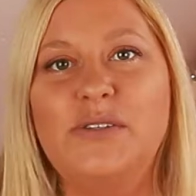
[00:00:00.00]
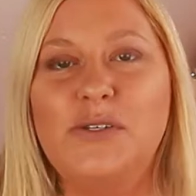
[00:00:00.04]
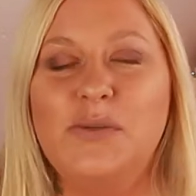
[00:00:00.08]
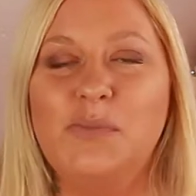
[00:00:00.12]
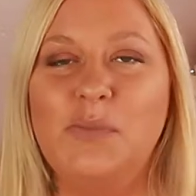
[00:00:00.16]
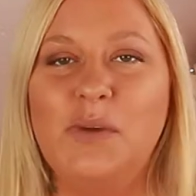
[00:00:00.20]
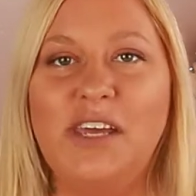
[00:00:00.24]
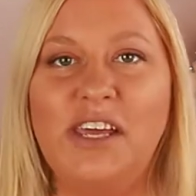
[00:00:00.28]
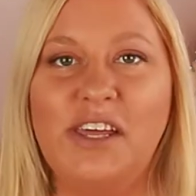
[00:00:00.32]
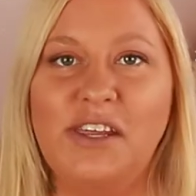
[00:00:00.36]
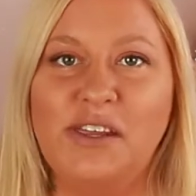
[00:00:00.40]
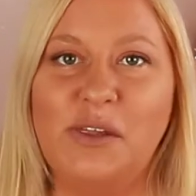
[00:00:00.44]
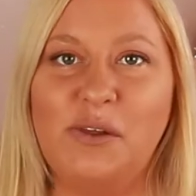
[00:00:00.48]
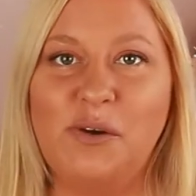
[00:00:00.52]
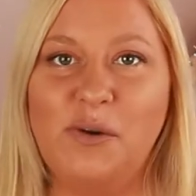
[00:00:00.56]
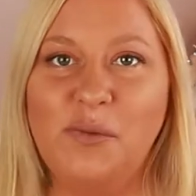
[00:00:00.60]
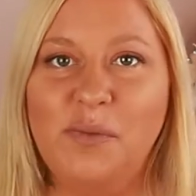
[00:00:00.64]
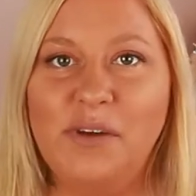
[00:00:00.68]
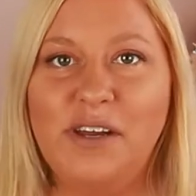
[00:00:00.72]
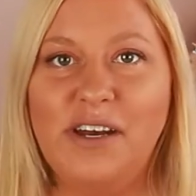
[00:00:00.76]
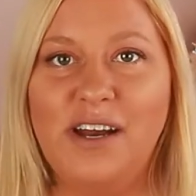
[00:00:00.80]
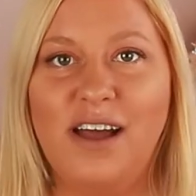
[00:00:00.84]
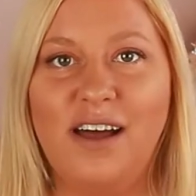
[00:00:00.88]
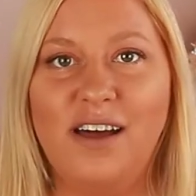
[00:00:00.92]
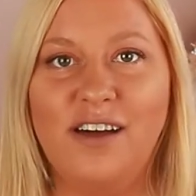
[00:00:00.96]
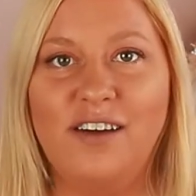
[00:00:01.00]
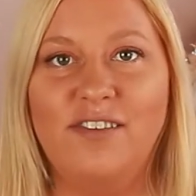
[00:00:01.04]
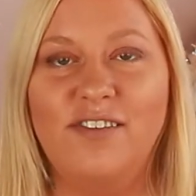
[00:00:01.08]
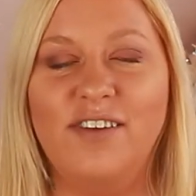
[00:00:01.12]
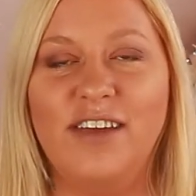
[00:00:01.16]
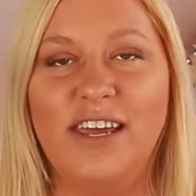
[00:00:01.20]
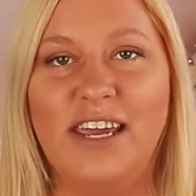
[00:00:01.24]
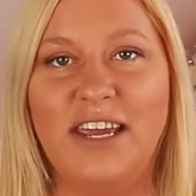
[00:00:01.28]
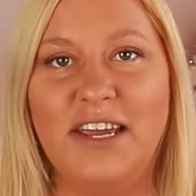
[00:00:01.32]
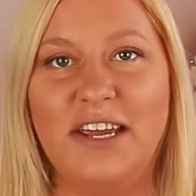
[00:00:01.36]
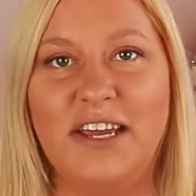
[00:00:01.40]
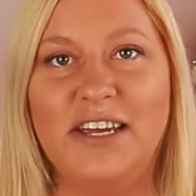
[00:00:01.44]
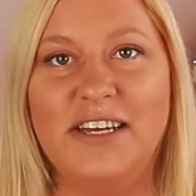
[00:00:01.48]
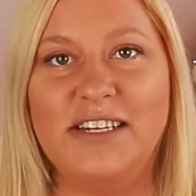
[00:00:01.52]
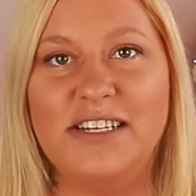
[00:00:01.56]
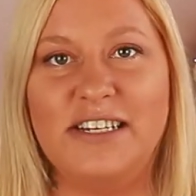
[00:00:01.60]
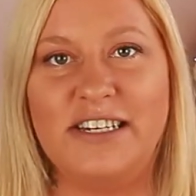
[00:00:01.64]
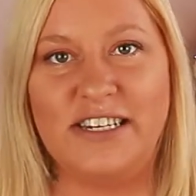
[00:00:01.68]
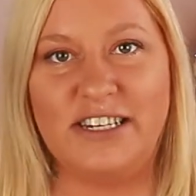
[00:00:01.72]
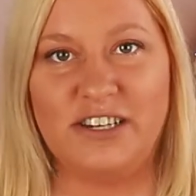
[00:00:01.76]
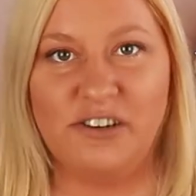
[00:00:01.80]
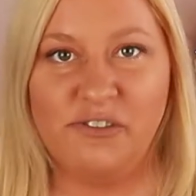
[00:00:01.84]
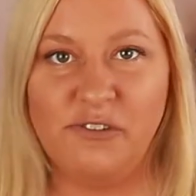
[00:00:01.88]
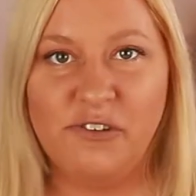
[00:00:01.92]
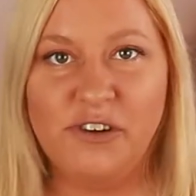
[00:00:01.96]
to be a little bit of a
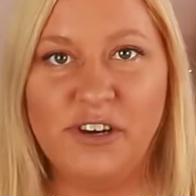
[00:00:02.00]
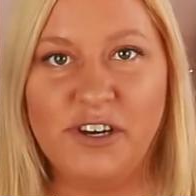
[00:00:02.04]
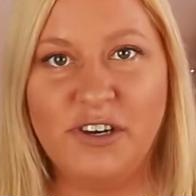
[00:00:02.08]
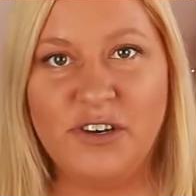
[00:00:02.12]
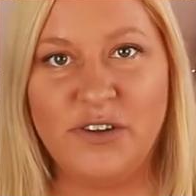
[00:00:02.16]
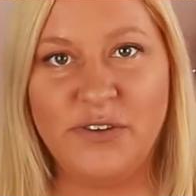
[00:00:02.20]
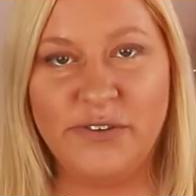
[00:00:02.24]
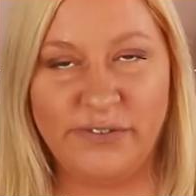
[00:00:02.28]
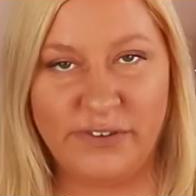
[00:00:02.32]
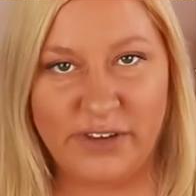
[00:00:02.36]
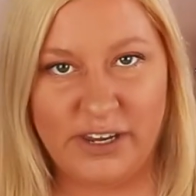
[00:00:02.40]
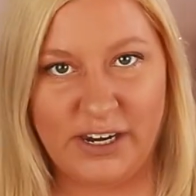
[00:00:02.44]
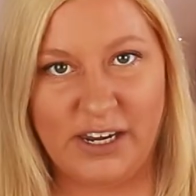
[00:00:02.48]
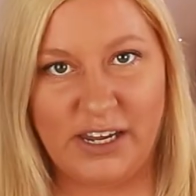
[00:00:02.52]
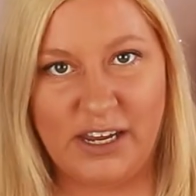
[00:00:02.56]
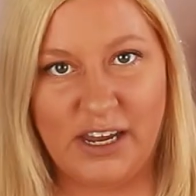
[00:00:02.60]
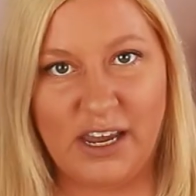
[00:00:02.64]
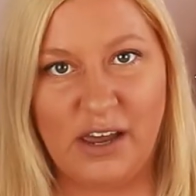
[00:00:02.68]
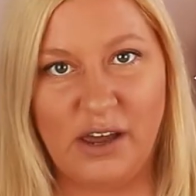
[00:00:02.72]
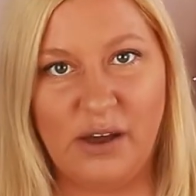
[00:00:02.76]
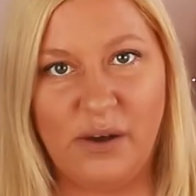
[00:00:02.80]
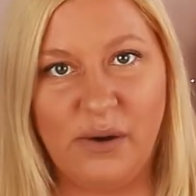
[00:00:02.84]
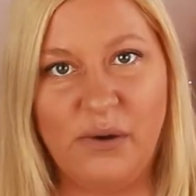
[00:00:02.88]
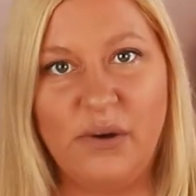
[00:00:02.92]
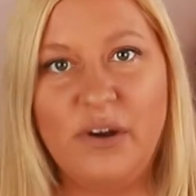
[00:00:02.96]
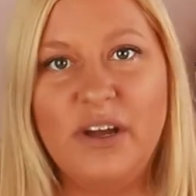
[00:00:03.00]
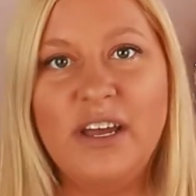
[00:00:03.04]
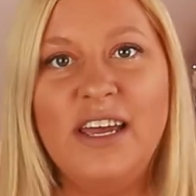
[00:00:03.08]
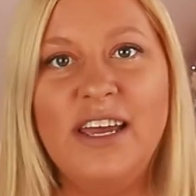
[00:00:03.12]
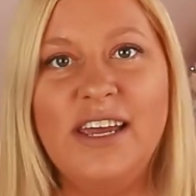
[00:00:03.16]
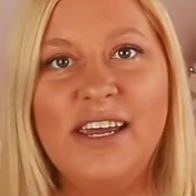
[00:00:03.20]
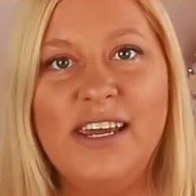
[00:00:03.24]
different video